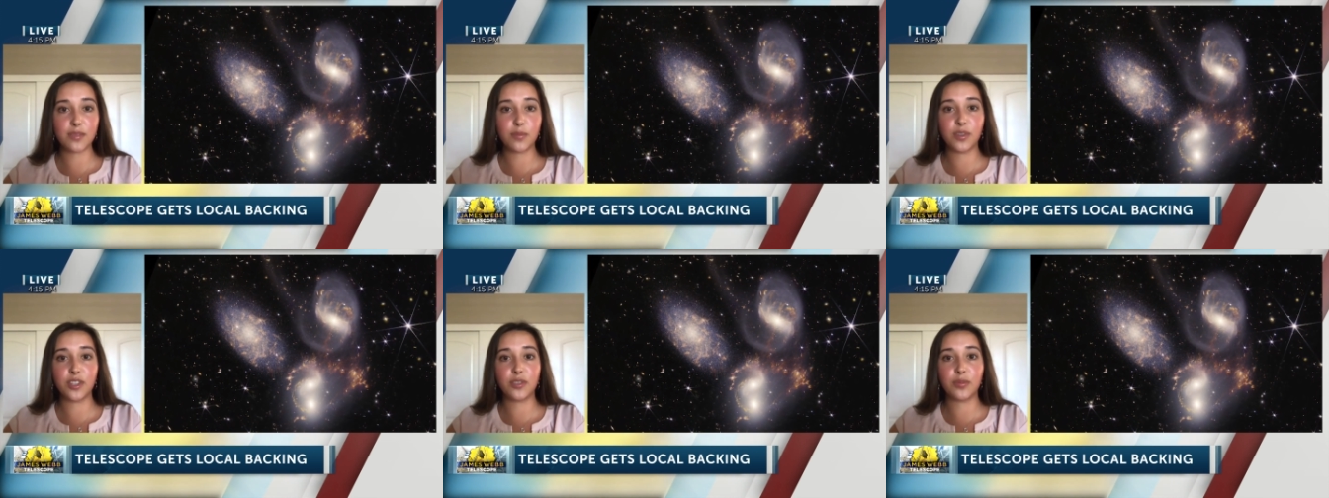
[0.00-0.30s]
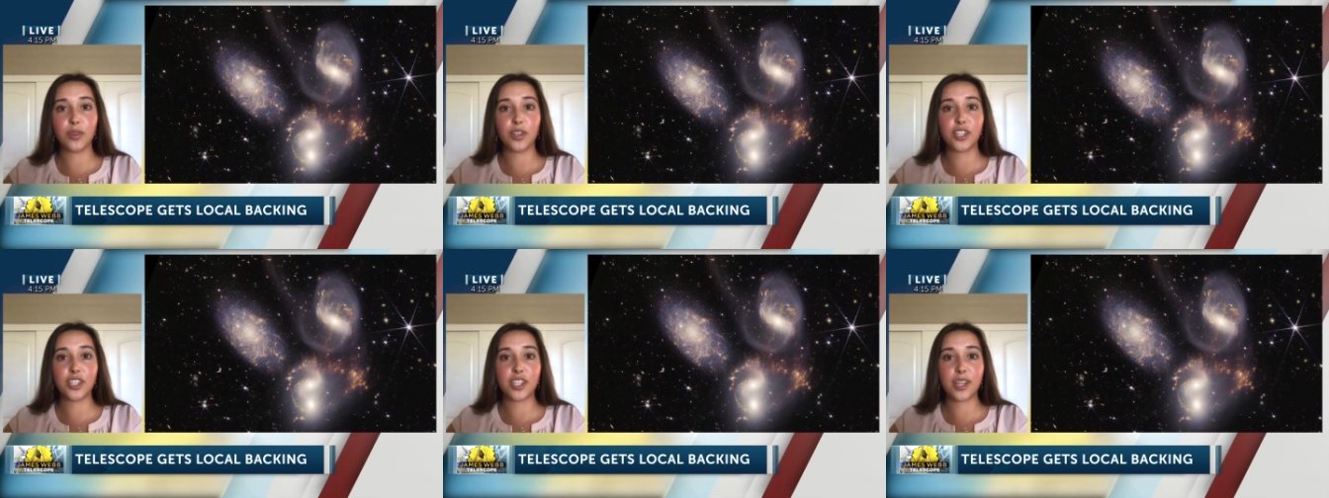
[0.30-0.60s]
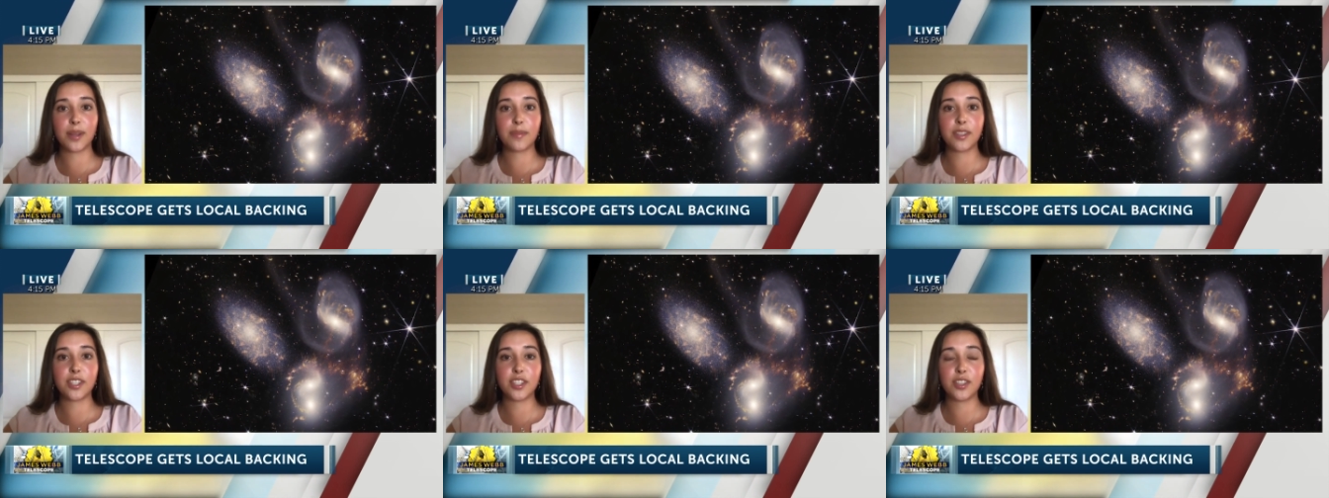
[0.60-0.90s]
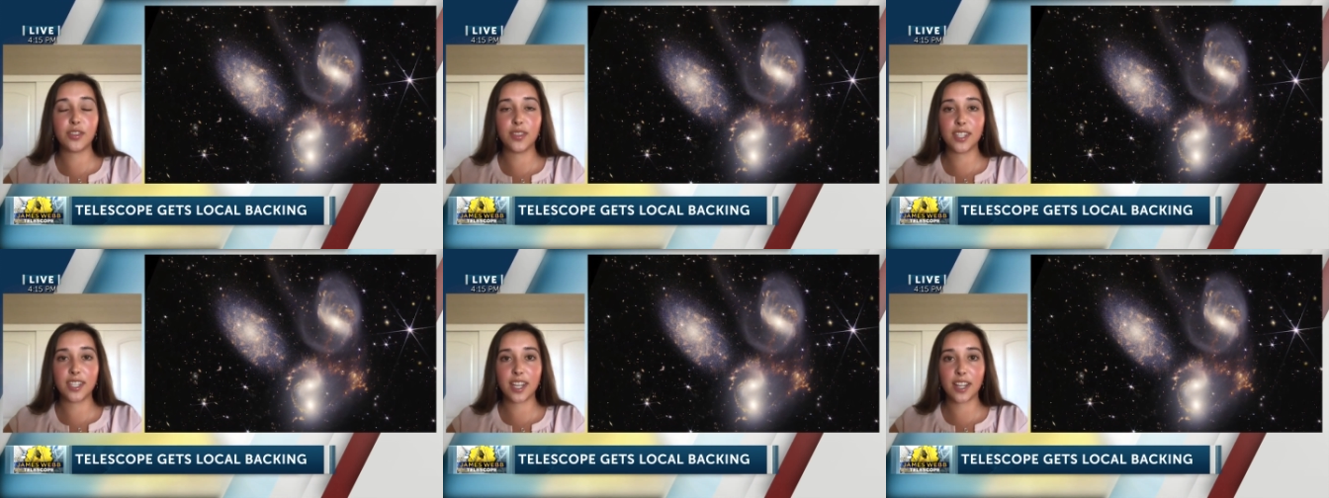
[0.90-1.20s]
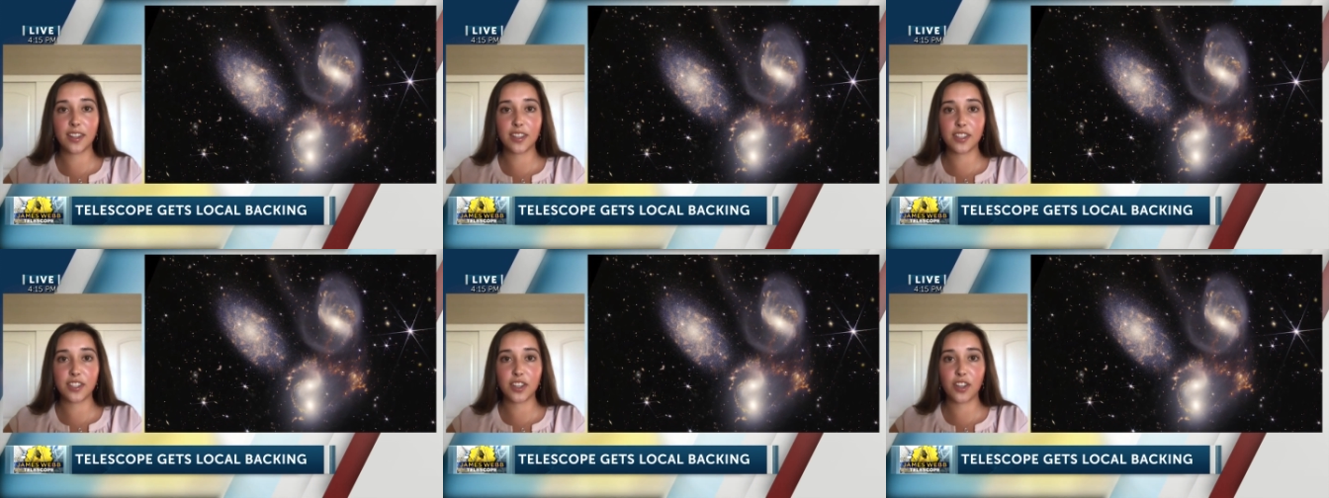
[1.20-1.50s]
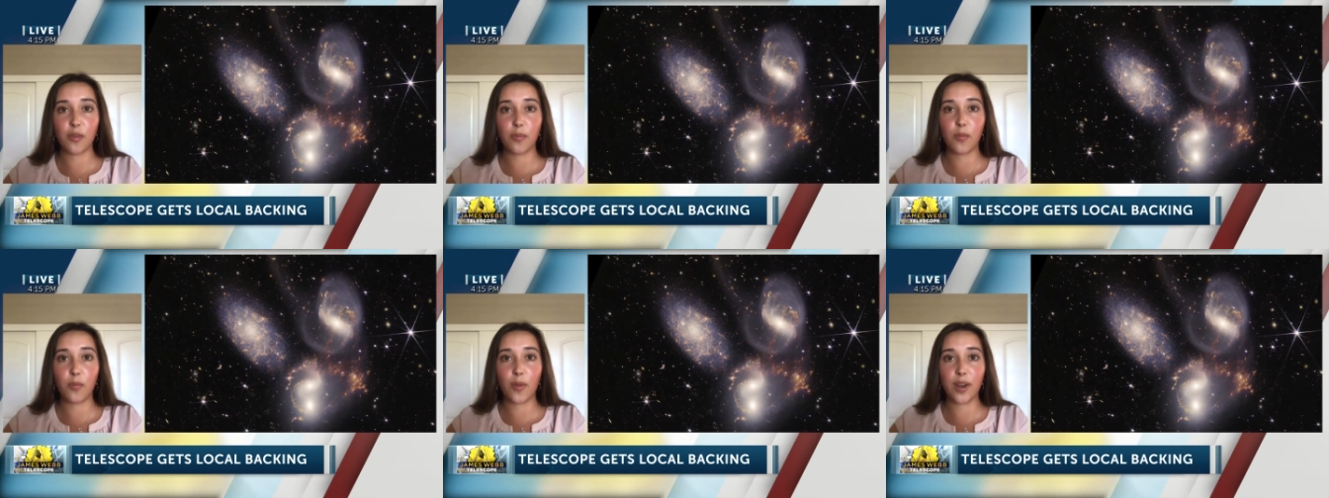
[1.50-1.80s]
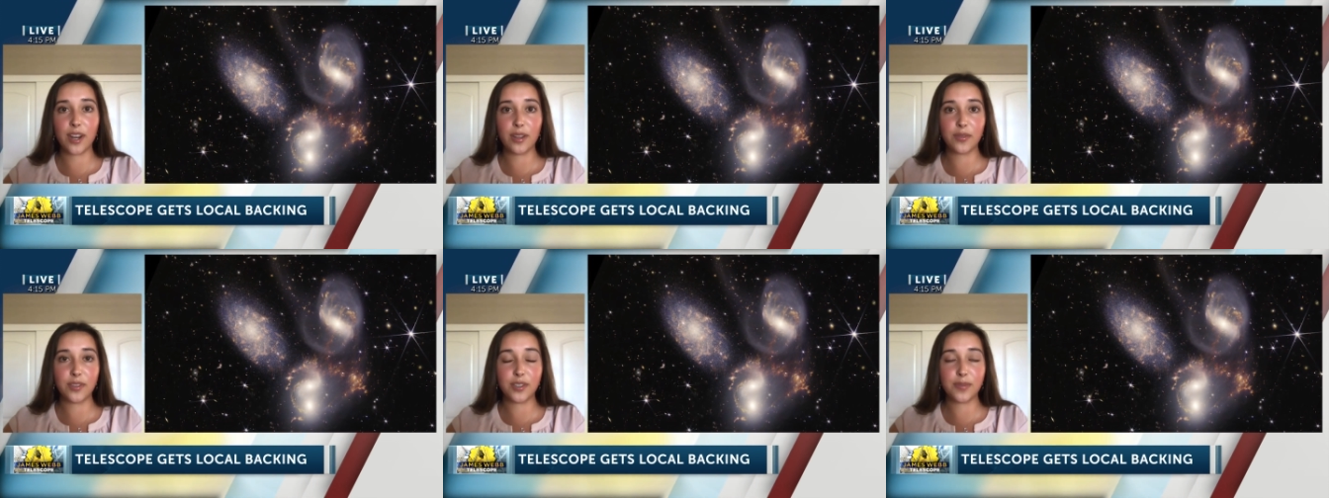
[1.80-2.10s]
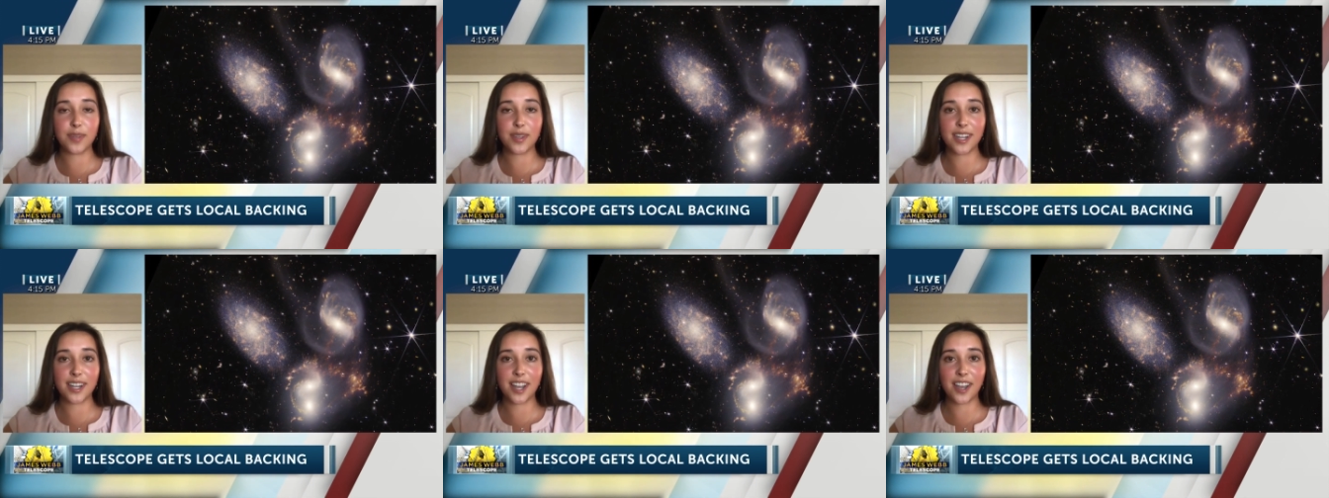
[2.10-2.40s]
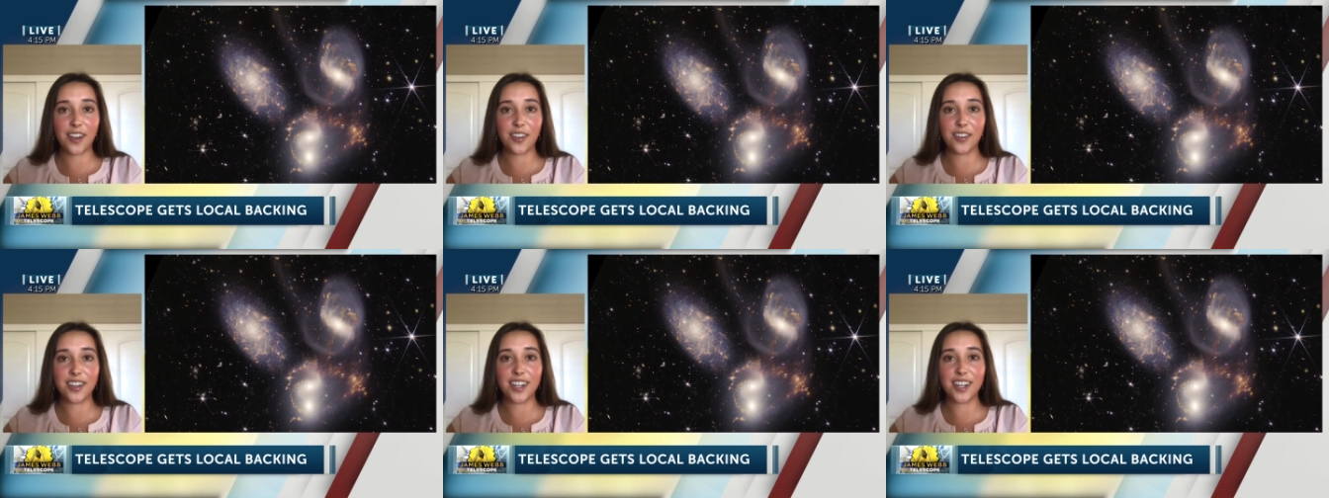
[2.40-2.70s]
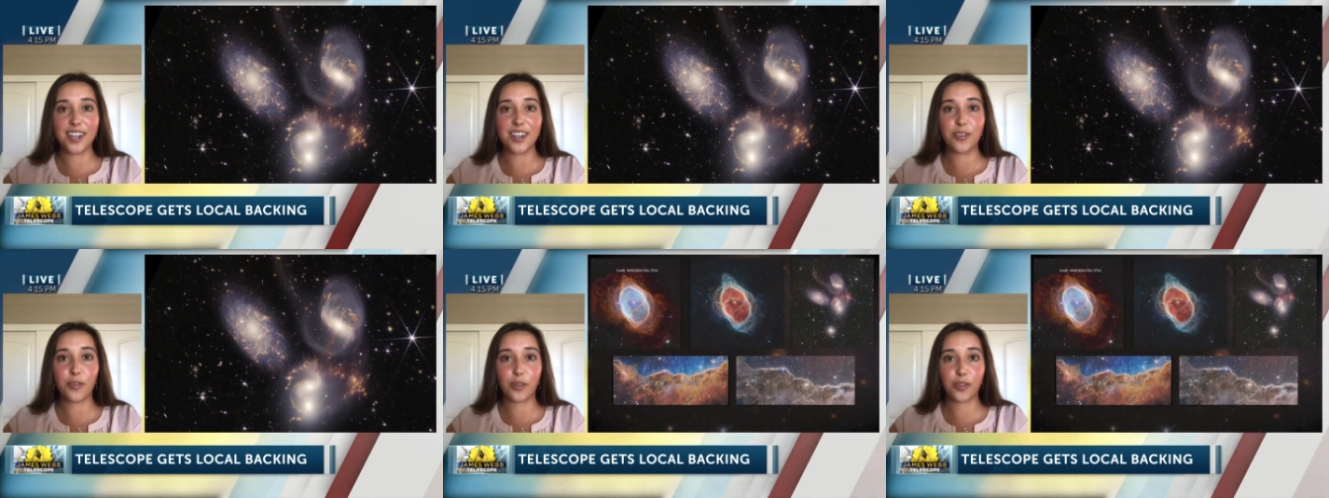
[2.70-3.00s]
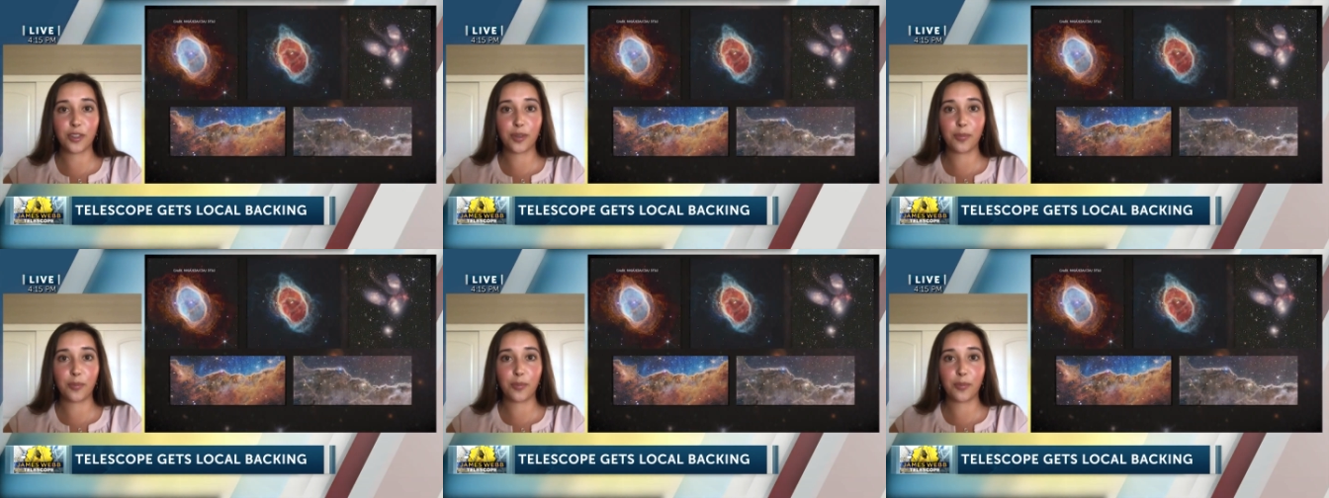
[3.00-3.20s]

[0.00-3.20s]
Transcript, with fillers: which were shipped to the telescope when it was being held in Northrop